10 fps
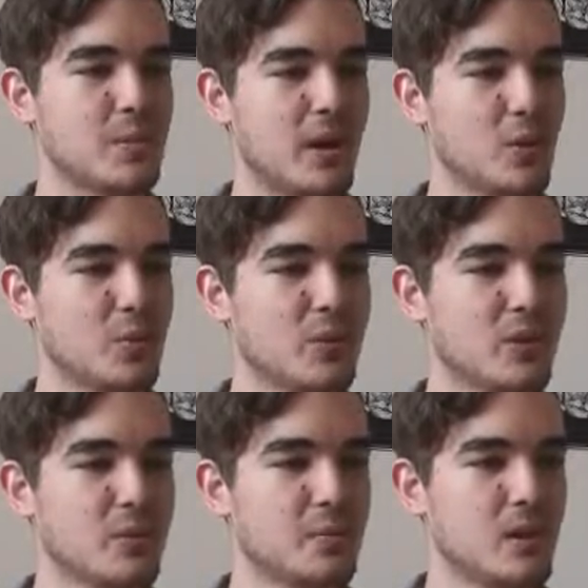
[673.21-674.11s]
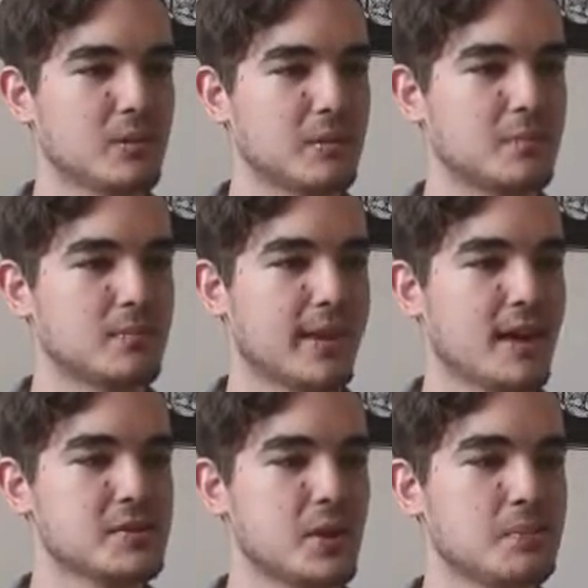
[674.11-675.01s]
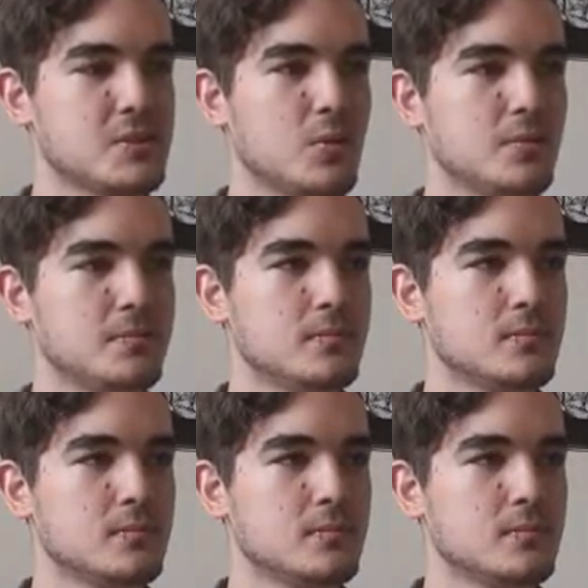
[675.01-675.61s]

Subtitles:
bike. Are we really gonna be able to catch up to him?